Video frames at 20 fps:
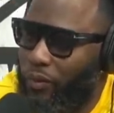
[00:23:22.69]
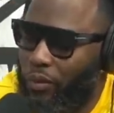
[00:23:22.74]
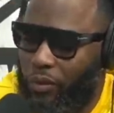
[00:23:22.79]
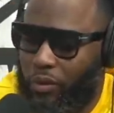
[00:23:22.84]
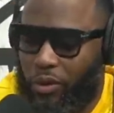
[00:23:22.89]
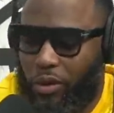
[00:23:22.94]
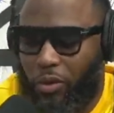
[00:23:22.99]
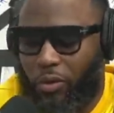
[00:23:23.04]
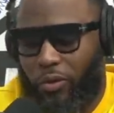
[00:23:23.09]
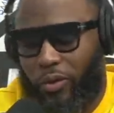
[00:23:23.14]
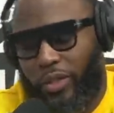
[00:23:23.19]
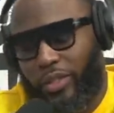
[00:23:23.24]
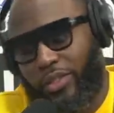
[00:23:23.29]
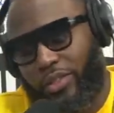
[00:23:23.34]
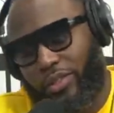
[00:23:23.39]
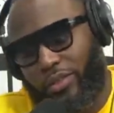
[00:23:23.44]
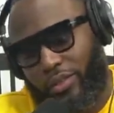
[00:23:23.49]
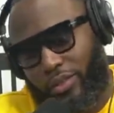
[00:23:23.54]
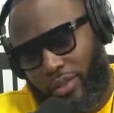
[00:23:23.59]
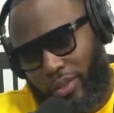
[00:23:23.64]
You know,
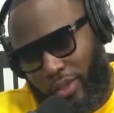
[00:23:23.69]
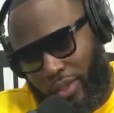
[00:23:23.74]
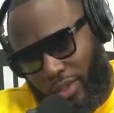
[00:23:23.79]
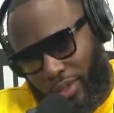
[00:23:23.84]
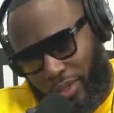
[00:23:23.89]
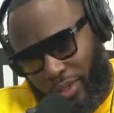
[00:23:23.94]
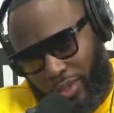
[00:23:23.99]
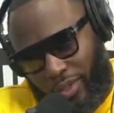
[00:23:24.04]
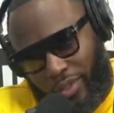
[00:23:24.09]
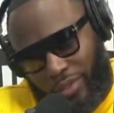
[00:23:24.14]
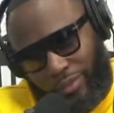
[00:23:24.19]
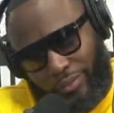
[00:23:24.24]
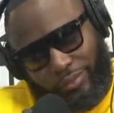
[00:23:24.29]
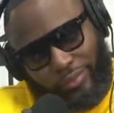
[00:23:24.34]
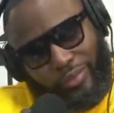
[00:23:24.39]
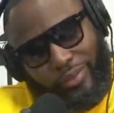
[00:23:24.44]
combine. Duh, my bad,